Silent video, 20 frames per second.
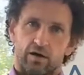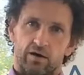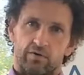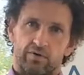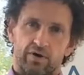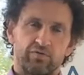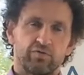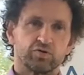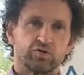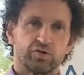We
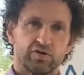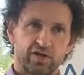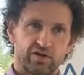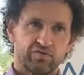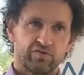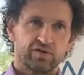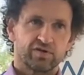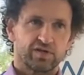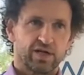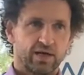have also
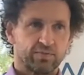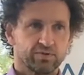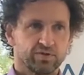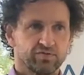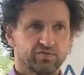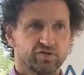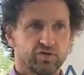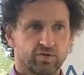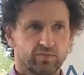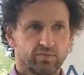different types
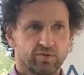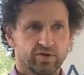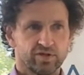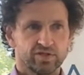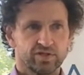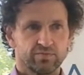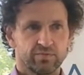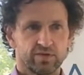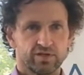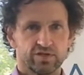of soil
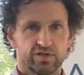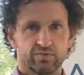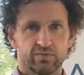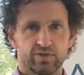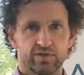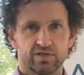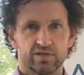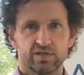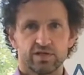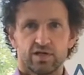moisture
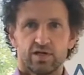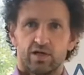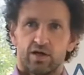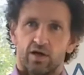measurements.